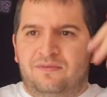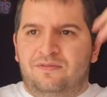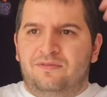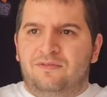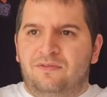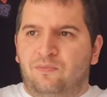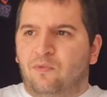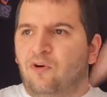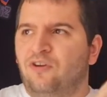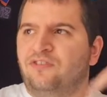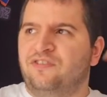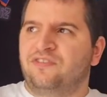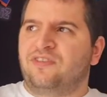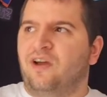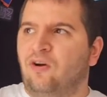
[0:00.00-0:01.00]
there was
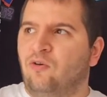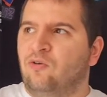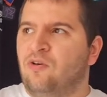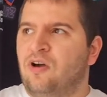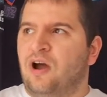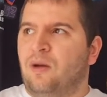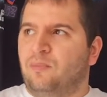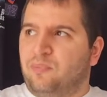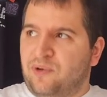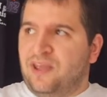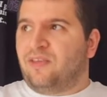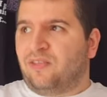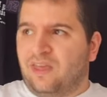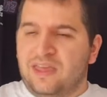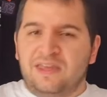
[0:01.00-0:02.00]
still a
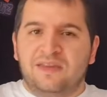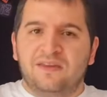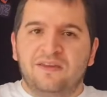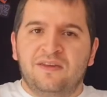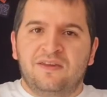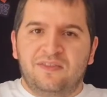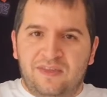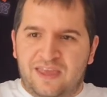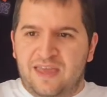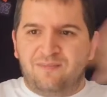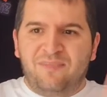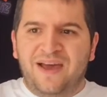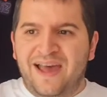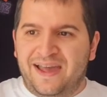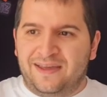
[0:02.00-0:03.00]
bright light that came
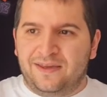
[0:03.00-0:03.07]
back.